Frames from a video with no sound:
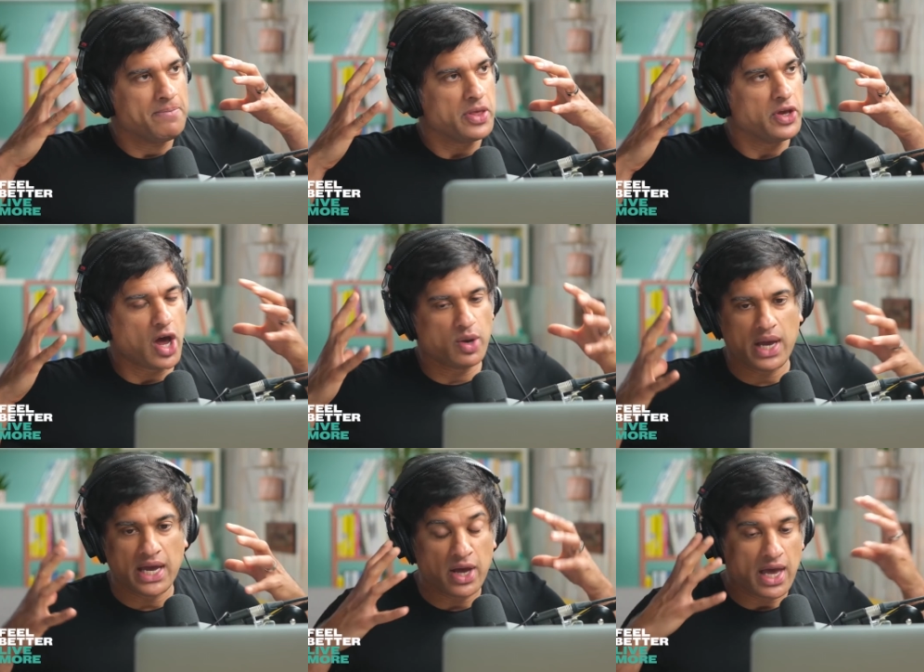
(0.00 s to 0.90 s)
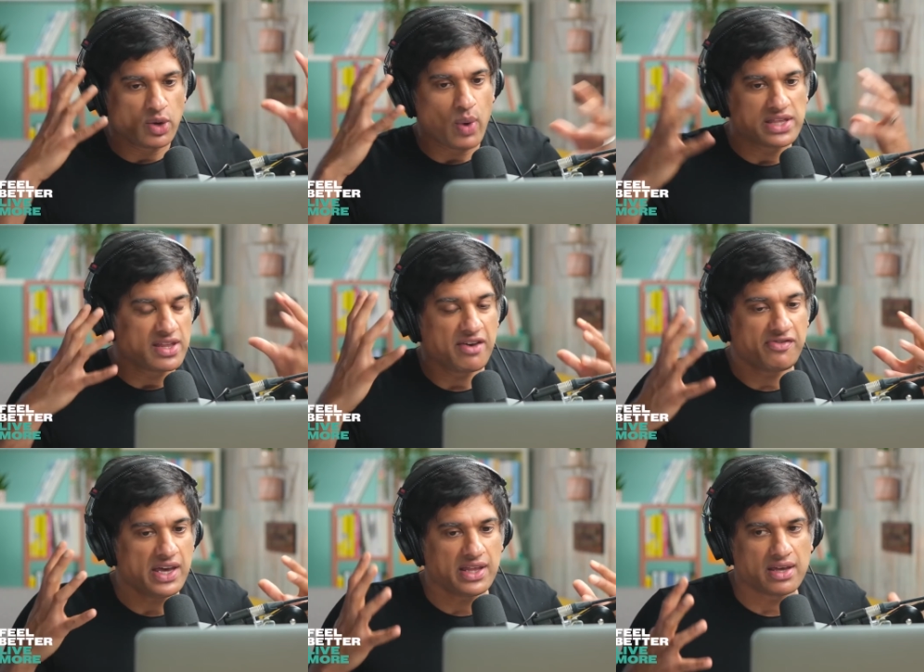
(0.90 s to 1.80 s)
you know, in a way that they're
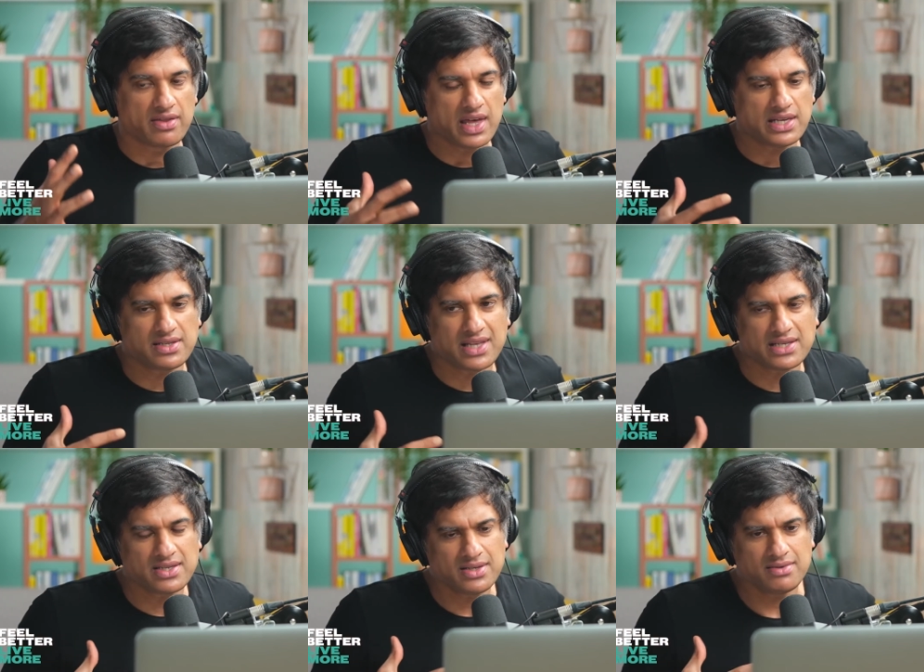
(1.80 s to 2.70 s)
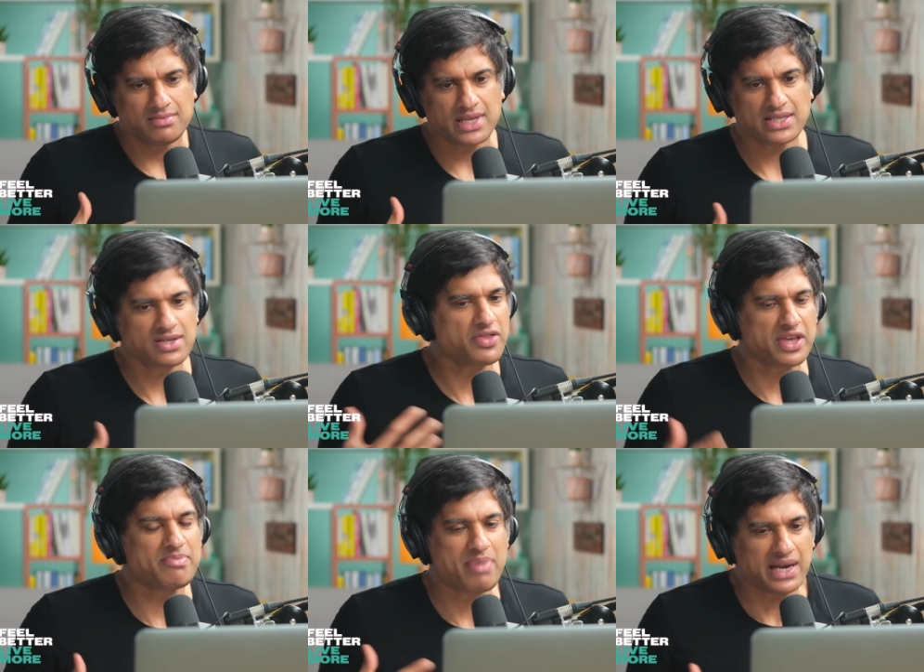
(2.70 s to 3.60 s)
feeling, there's
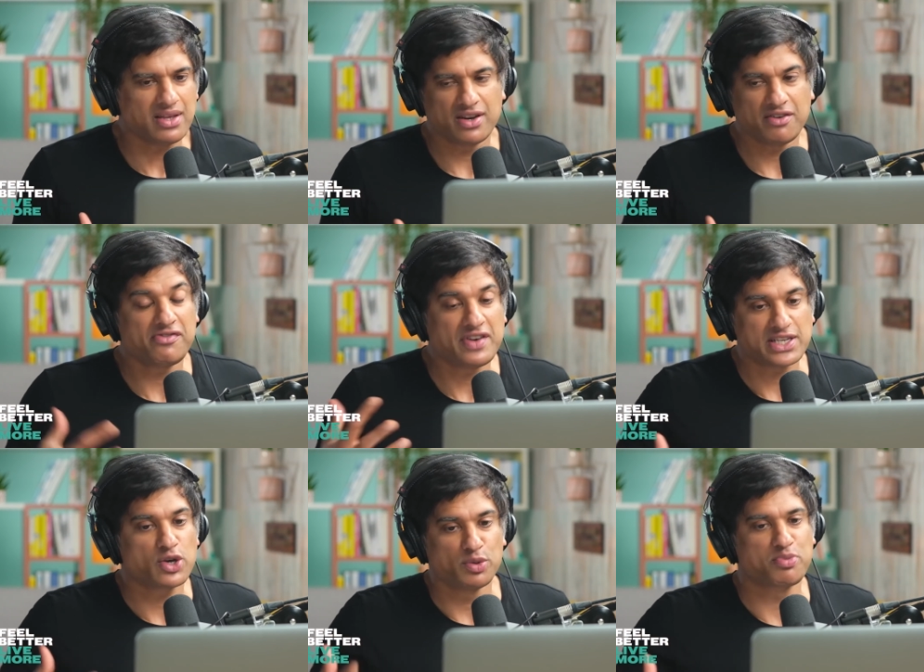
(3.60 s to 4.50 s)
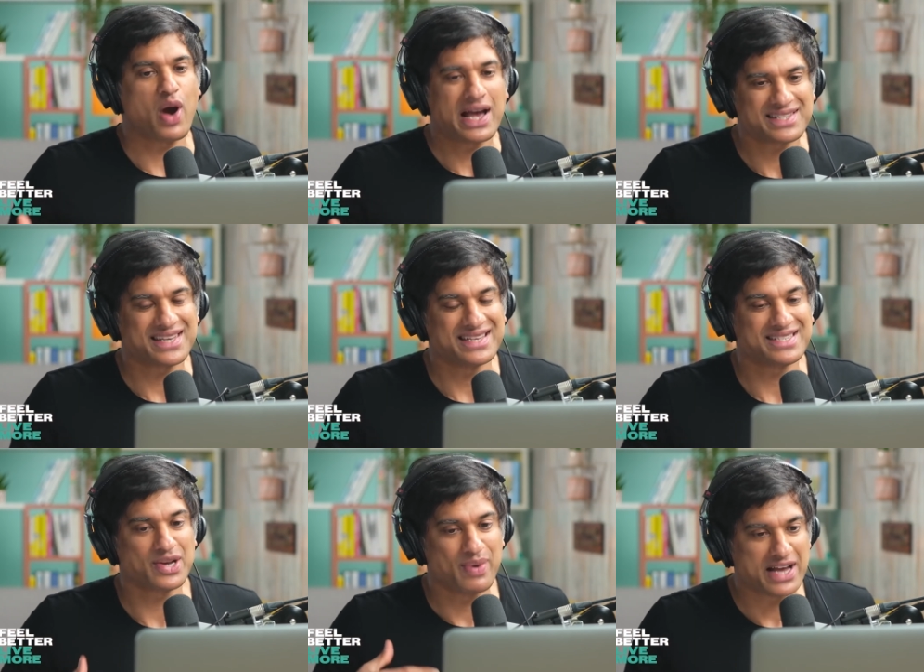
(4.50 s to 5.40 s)
nothing better than a physical
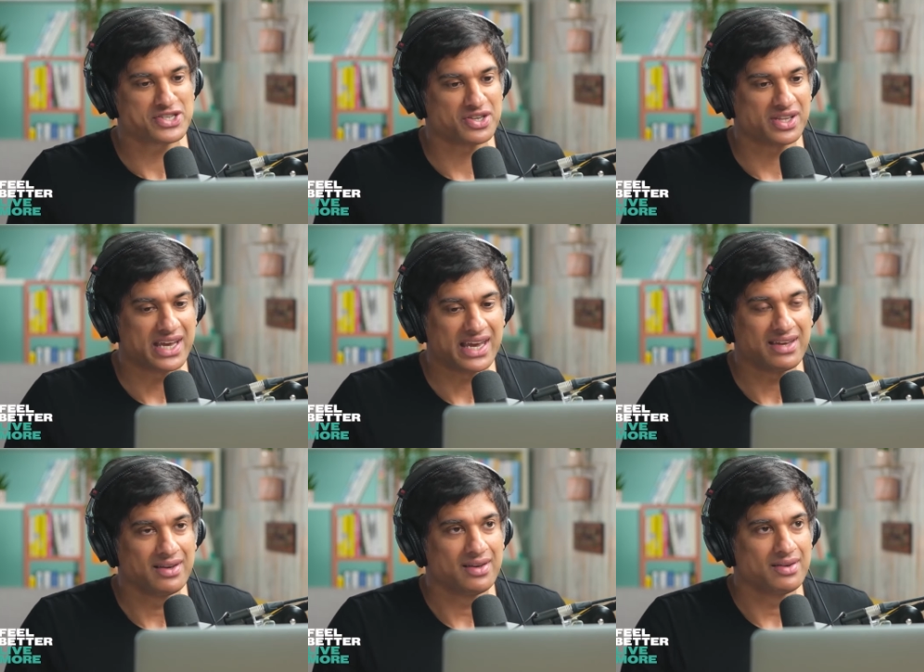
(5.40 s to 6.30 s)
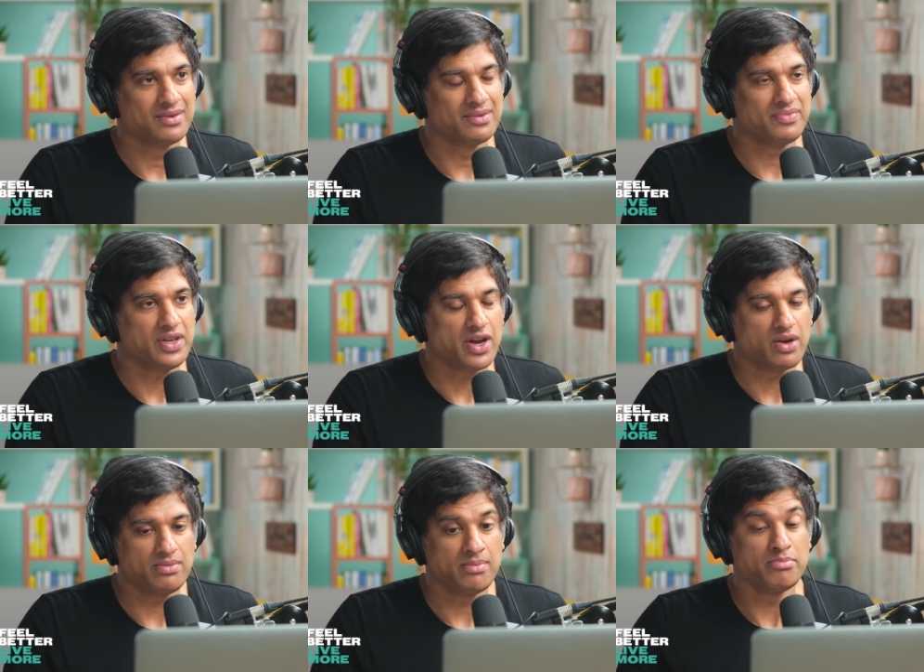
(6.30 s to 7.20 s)
practice to actually, you
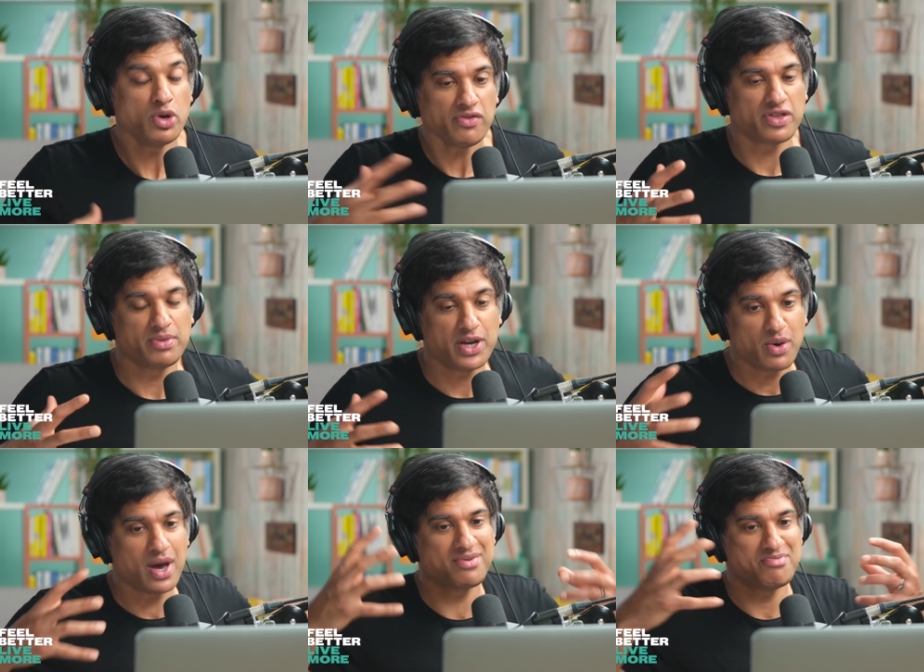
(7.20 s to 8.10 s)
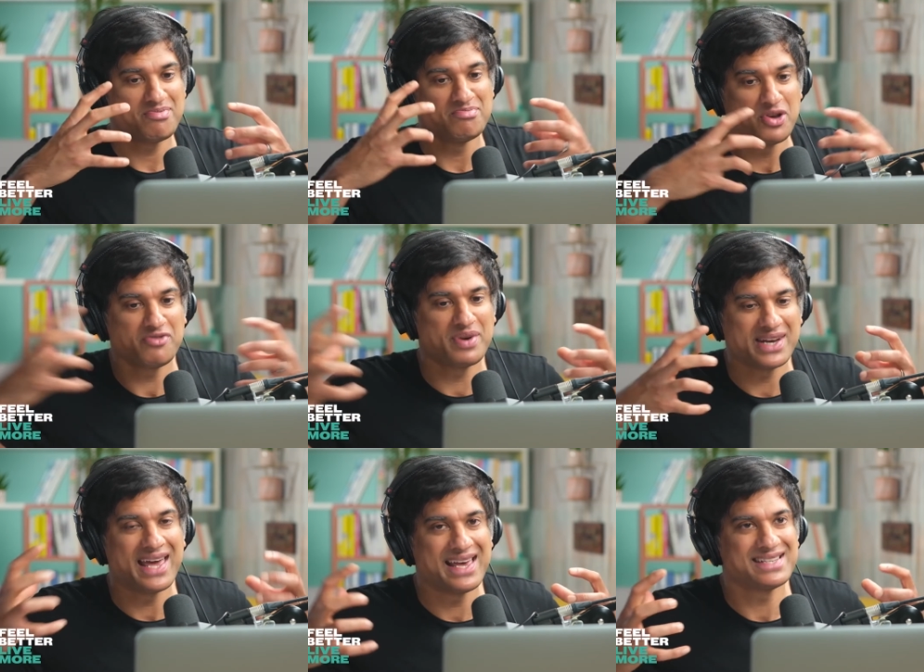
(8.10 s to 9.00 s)
know, move them. You know,
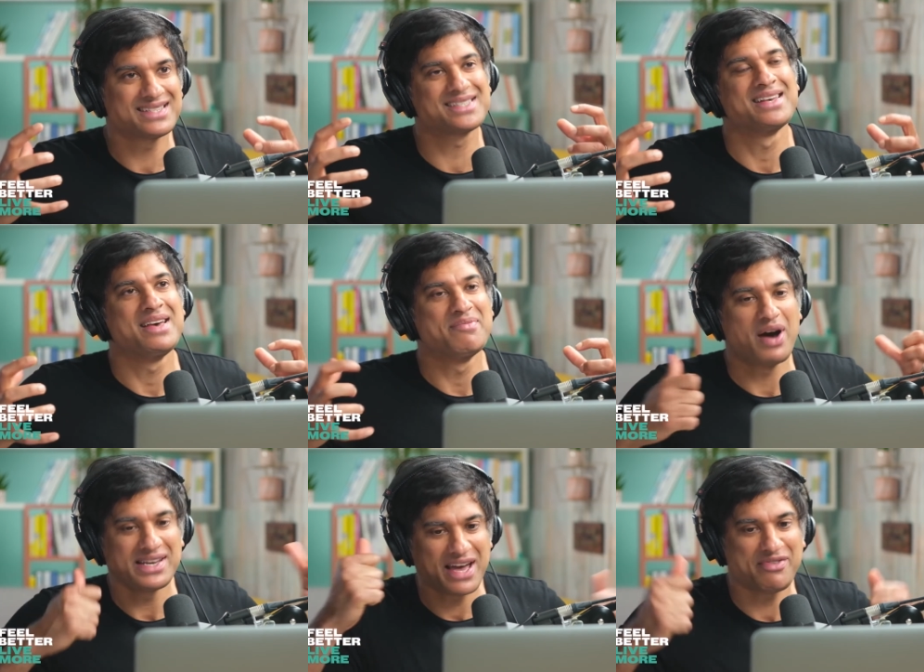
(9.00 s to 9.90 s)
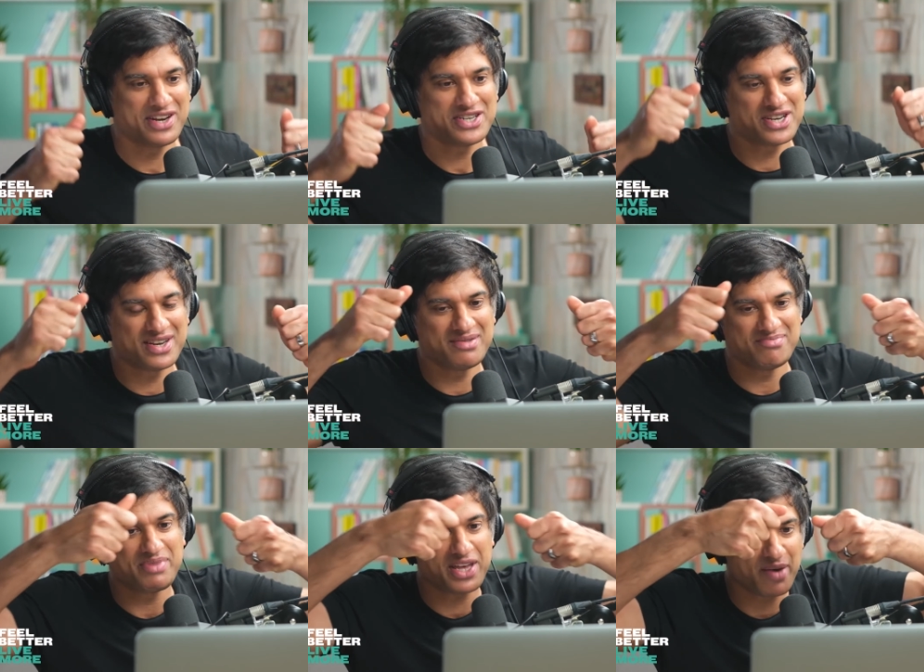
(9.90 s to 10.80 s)
movement is, by definition,
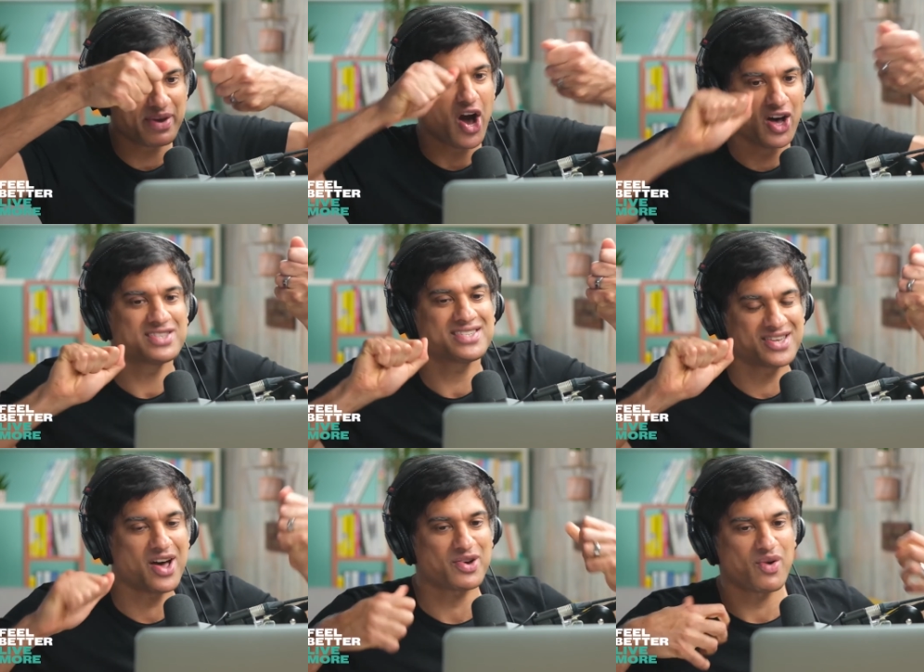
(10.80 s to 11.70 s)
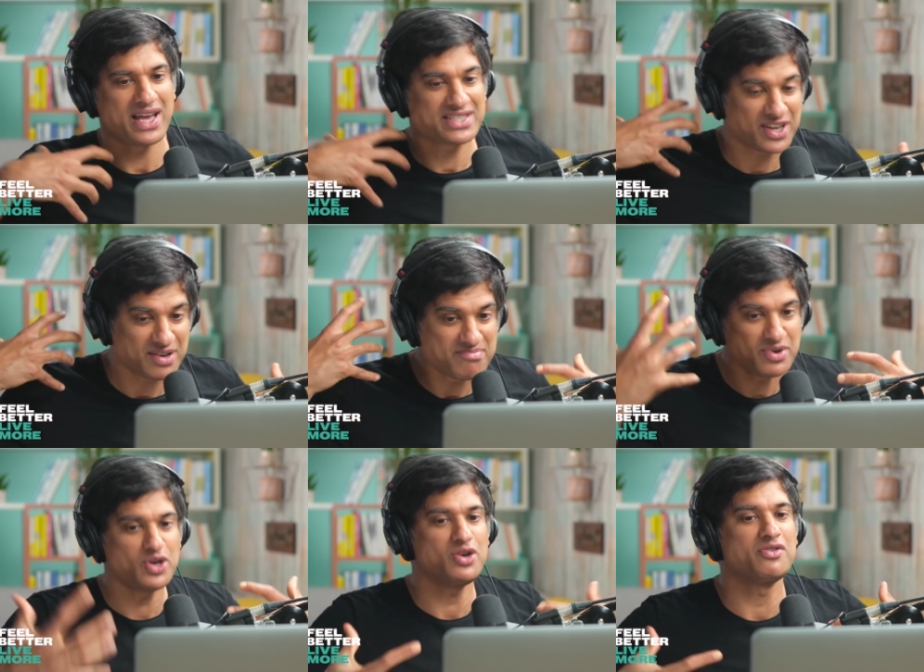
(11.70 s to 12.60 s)
becoming unstuck, right? It's going to
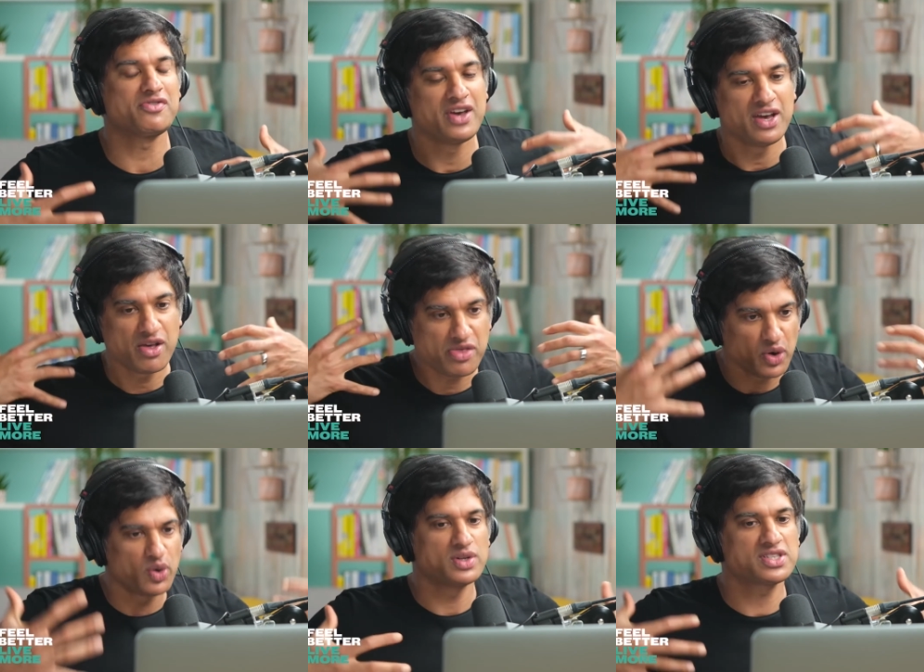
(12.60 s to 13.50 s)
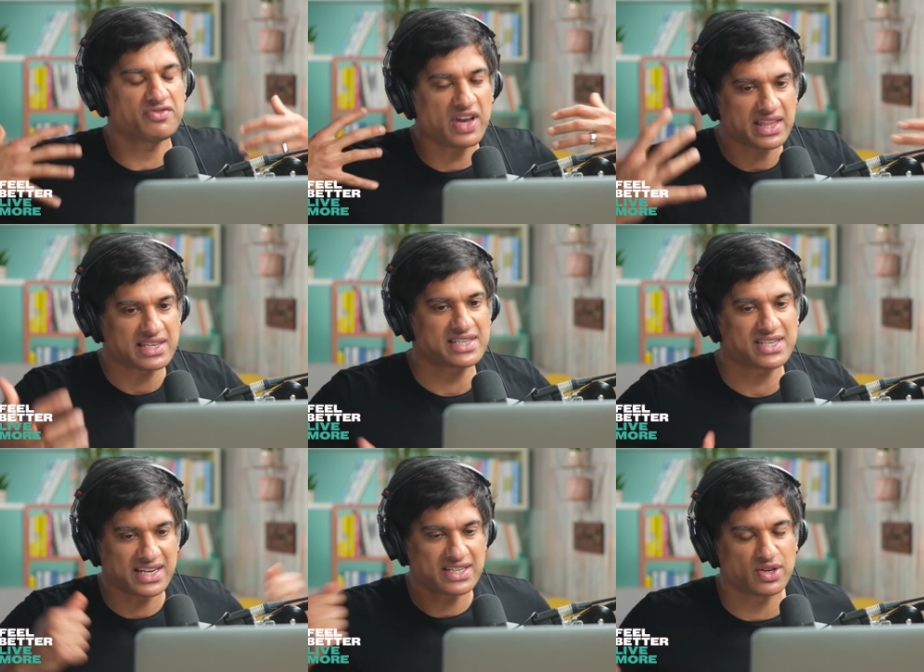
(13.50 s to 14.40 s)
move thoughts, feelings. It's
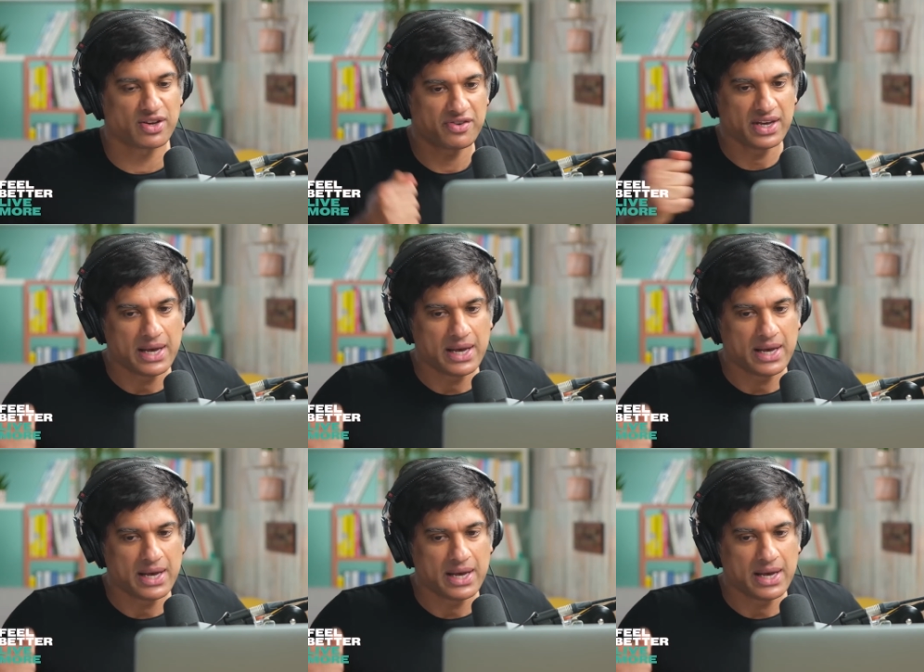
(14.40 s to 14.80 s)
going to sort of